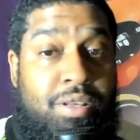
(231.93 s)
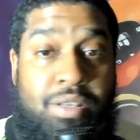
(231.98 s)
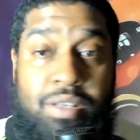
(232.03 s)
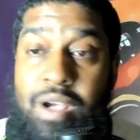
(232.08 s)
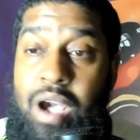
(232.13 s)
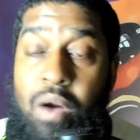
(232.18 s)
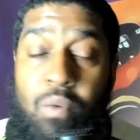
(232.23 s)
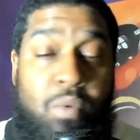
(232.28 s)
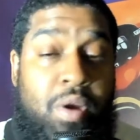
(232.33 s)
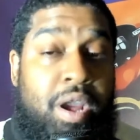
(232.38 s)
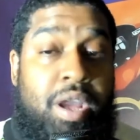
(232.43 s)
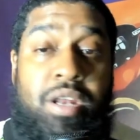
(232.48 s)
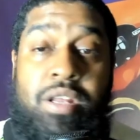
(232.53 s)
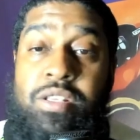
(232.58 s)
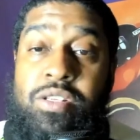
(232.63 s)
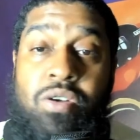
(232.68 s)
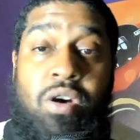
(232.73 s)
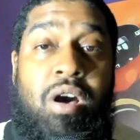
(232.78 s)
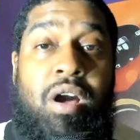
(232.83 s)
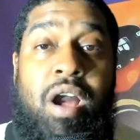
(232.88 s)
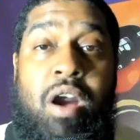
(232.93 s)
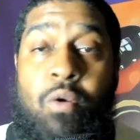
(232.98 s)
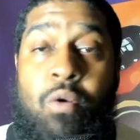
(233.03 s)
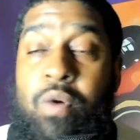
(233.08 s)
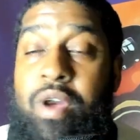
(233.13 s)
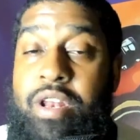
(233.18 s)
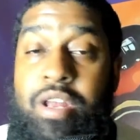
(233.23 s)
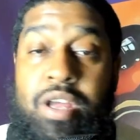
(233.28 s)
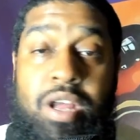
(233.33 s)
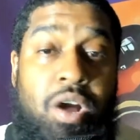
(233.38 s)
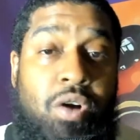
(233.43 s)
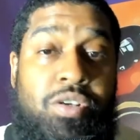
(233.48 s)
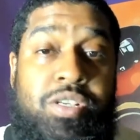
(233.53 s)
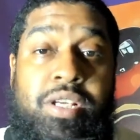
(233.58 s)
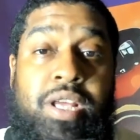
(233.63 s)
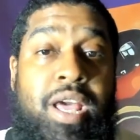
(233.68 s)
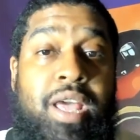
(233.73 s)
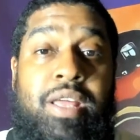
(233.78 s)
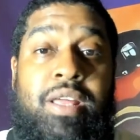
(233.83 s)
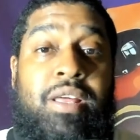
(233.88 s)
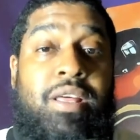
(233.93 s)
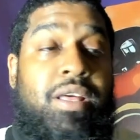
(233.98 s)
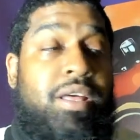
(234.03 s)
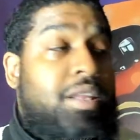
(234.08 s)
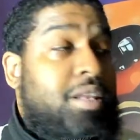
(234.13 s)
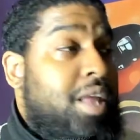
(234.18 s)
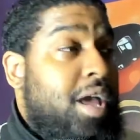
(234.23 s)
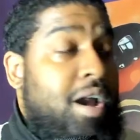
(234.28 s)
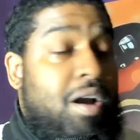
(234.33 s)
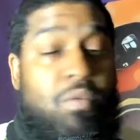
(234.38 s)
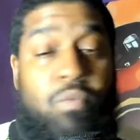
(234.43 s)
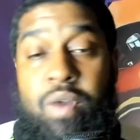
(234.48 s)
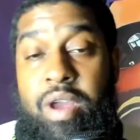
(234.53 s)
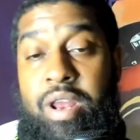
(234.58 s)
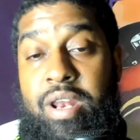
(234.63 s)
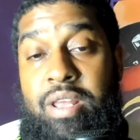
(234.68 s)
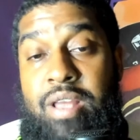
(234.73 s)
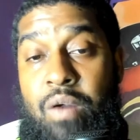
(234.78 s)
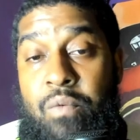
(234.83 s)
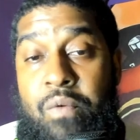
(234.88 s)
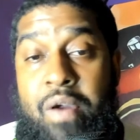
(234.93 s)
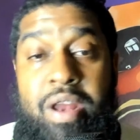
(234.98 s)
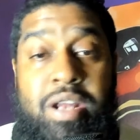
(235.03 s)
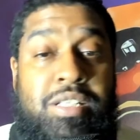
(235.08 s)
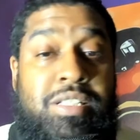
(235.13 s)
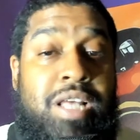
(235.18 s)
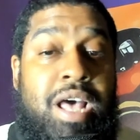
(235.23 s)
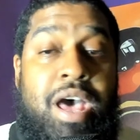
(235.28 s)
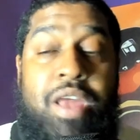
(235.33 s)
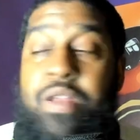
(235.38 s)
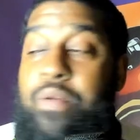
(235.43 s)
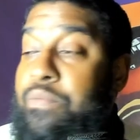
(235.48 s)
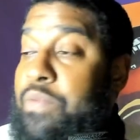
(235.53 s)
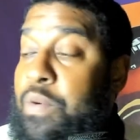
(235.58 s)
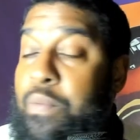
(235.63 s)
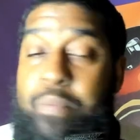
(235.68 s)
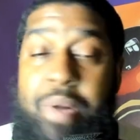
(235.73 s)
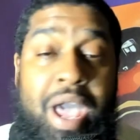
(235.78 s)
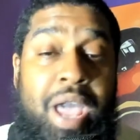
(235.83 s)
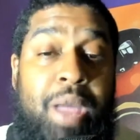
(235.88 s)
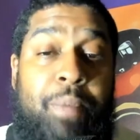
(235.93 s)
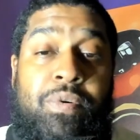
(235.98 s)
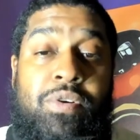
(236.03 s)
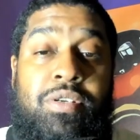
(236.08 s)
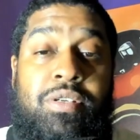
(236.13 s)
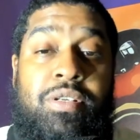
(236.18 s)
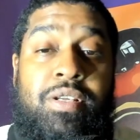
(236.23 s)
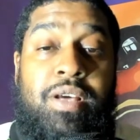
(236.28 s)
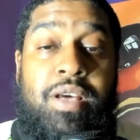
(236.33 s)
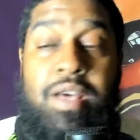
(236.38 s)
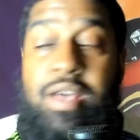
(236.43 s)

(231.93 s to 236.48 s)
I'm ready to talk. I'm ready to negotiate. Like, I'm ready to sign them papers.